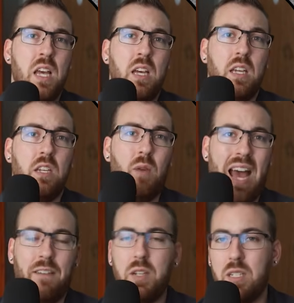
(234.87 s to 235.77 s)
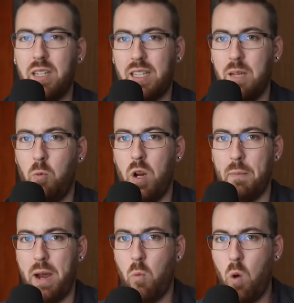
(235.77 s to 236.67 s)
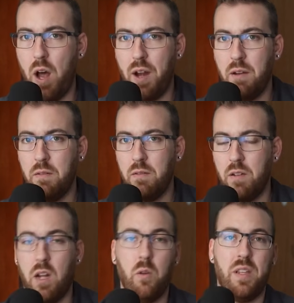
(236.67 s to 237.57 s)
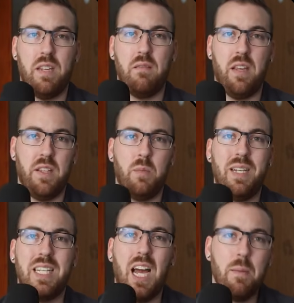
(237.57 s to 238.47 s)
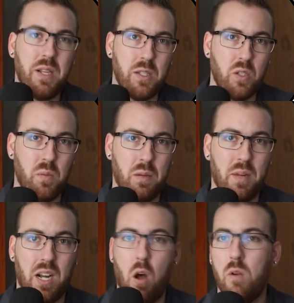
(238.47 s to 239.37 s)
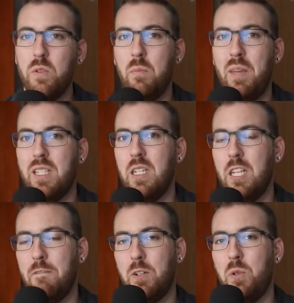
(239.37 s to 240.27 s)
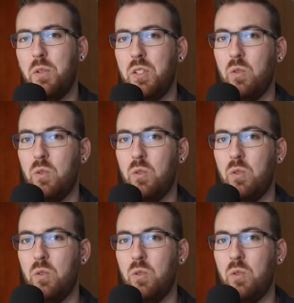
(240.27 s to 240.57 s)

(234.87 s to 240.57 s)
you have to select them one by one. Not only can this be time-consuming, but it also makes it difficult to